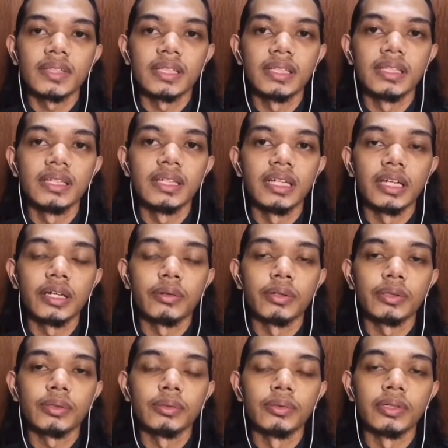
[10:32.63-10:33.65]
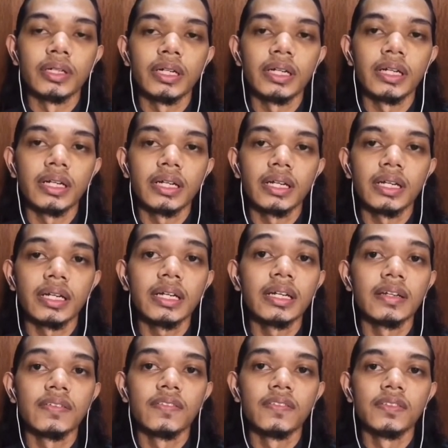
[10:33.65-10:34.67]
D equal to A
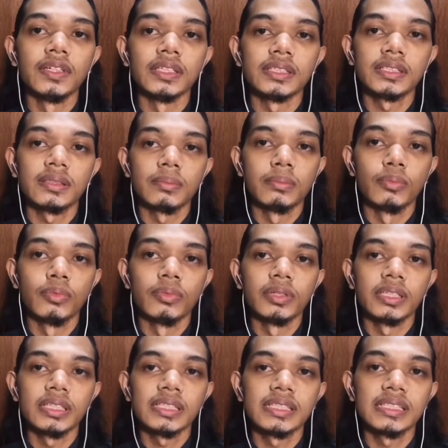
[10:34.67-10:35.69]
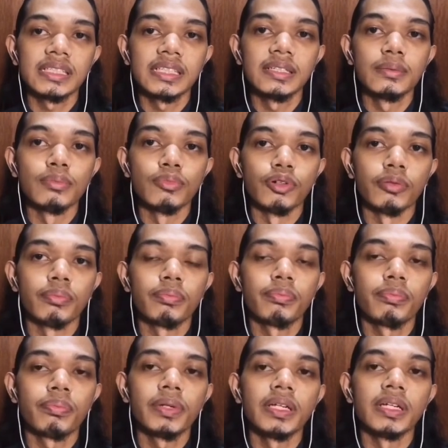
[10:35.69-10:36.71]
inverse C mod
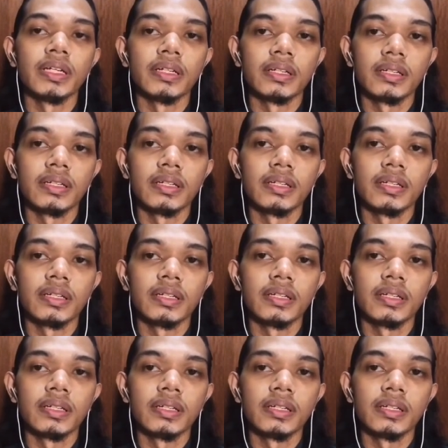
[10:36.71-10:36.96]
P,